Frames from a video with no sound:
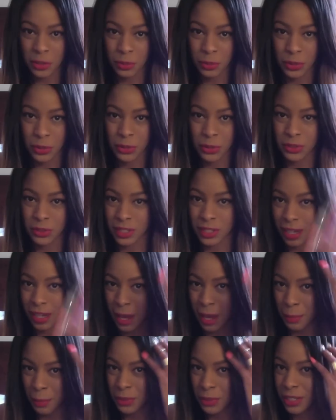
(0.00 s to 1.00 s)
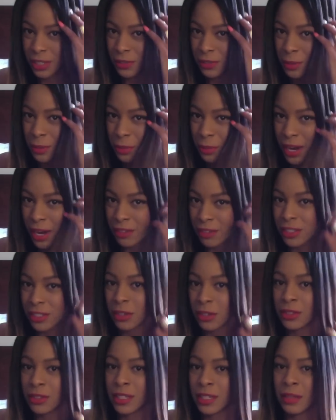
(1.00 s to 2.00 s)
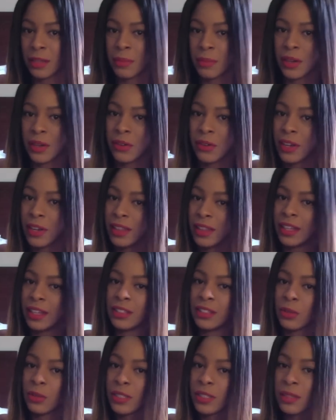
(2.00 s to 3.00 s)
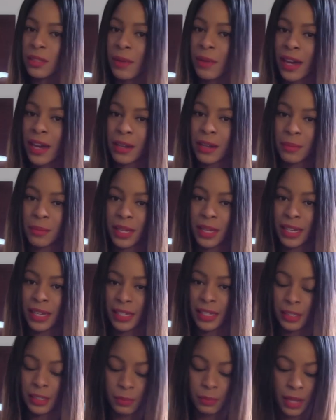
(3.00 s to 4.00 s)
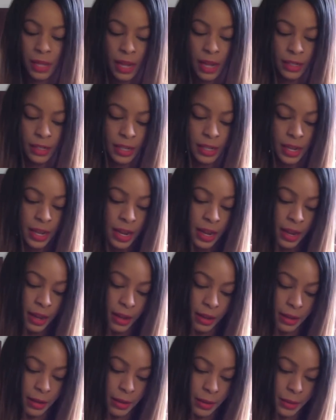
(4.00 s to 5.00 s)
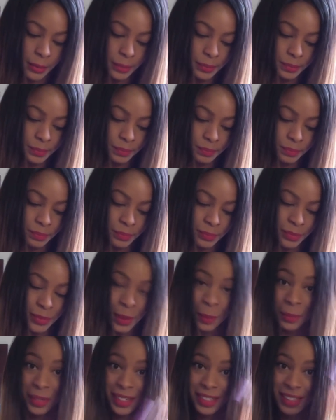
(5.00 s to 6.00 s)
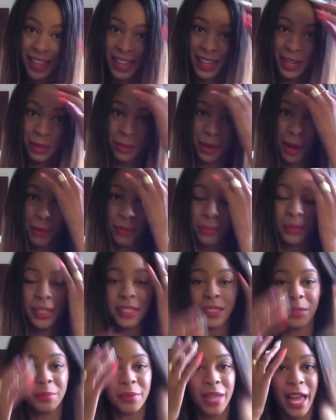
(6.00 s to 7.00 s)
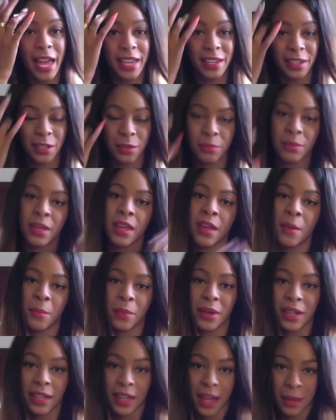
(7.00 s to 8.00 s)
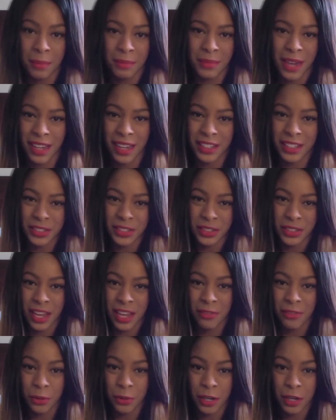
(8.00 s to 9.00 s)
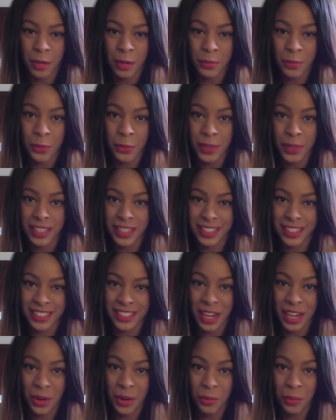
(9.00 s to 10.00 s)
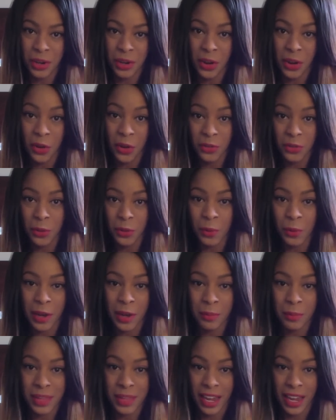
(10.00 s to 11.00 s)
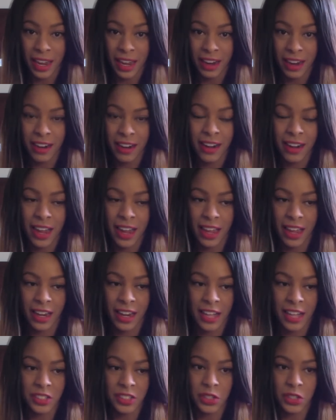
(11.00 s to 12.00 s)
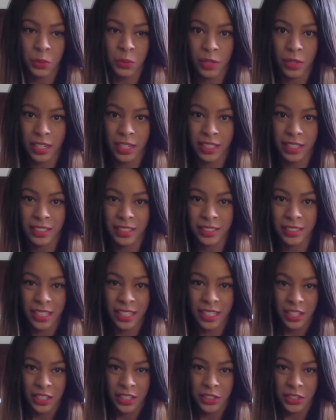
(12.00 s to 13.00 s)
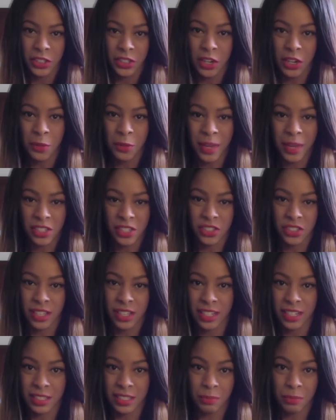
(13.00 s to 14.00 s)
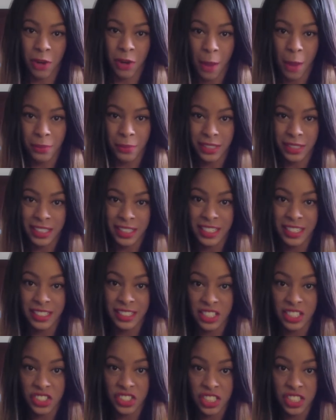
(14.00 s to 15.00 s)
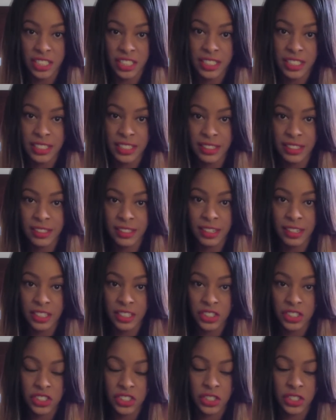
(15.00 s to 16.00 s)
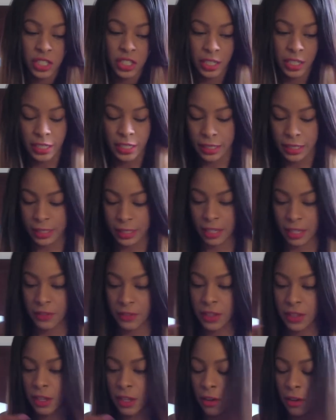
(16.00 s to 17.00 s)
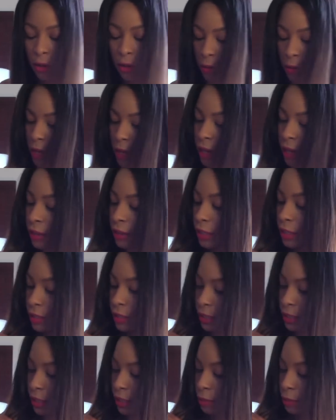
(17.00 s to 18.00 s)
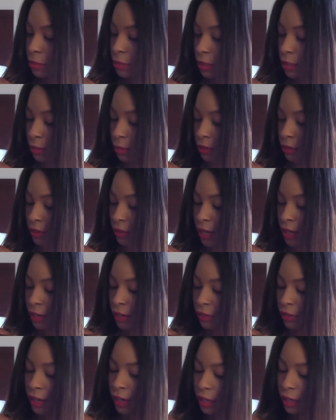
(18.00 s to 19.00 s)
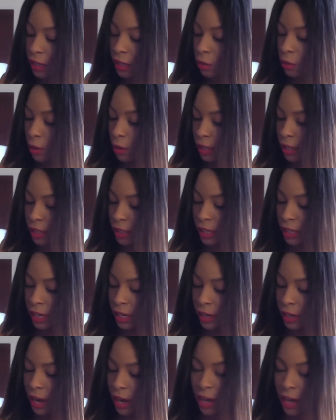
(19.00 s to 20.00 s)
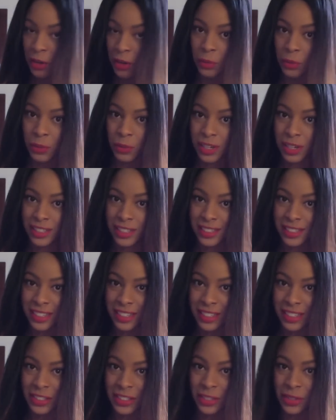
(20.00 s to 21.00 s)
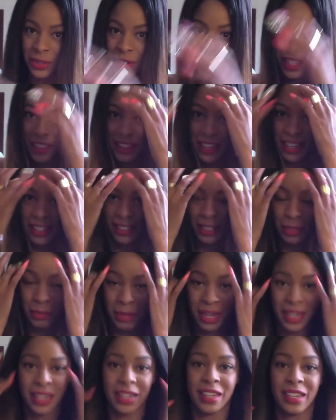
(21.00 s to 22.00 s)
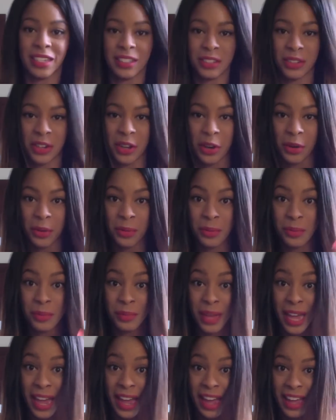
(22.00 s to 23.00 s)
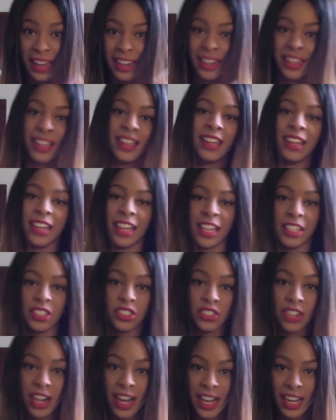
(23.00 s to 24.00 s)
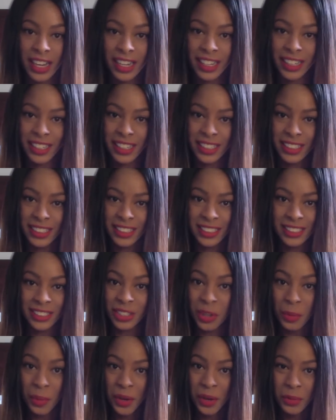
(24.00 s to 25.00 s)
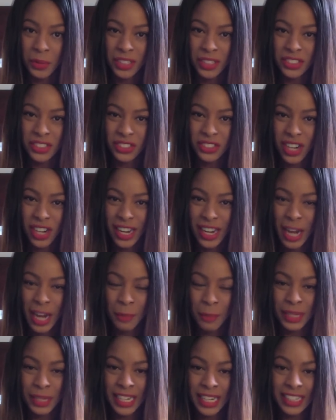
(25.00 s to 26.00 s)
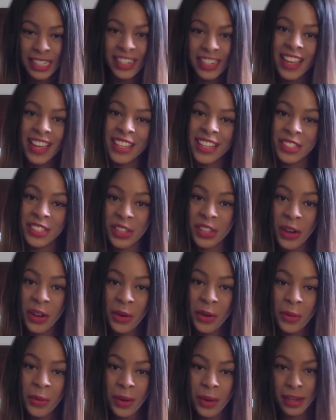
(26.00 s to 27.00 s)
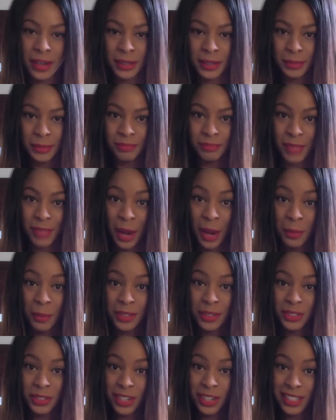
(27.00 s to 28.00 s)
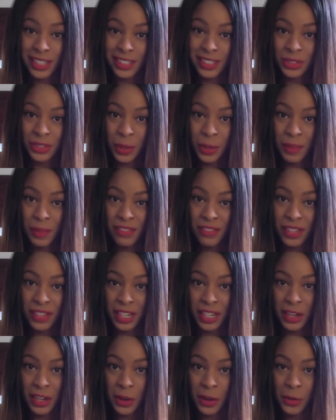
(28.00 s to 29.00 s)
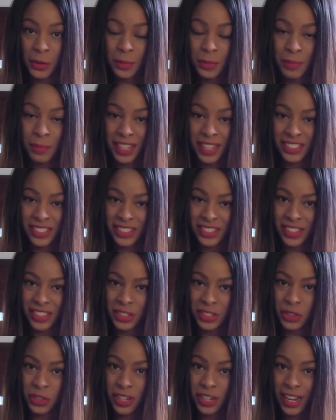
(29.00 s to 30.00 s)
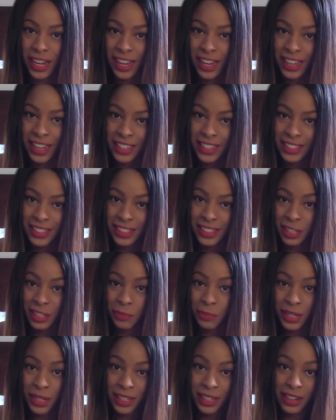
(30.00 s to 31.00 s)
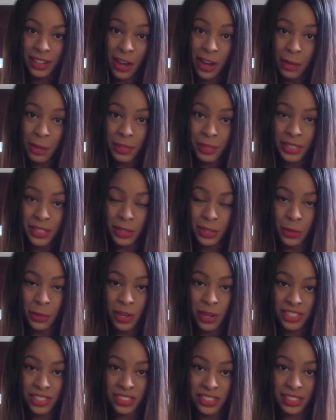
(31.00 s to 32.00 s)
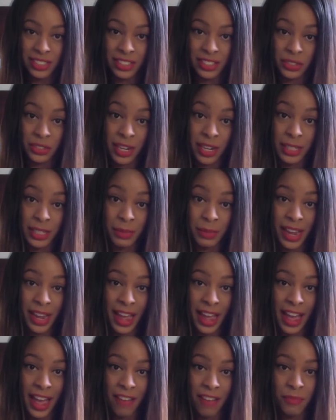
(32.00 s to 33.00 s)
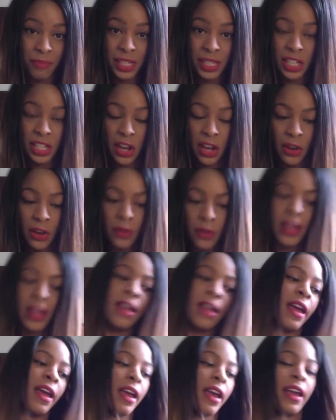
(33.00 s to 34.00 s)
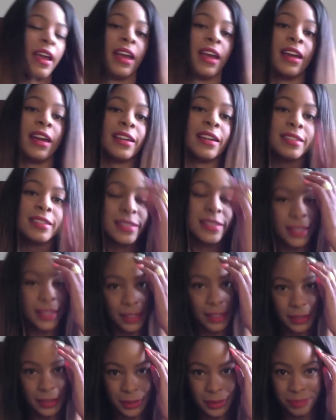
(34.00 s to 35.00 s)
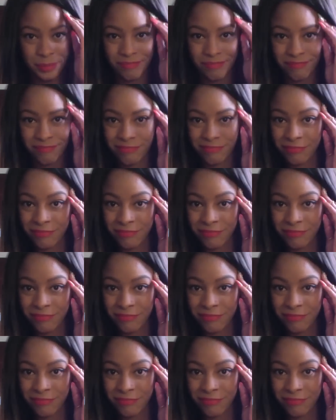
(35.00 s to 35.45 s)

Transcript: roots, a couple different brown tones in the middle, and then towards the bottom, it gets blonde. Um, I'm going to take it probably to platinum, but I'm not going to do that for a couple weeks because I don't want to overwhelm the hair, and I just want to, you know, make sure that it's properly conditioned and such, because even though this seems to be very, very good quality hair, I don't want to do anything to make it, you know, bad and dry, because nobody wants dry and nappy hair. So um, I hope that you guys enjoyed my video. Make sure that you guys leave me any comments or questions that you guys might have below, and um...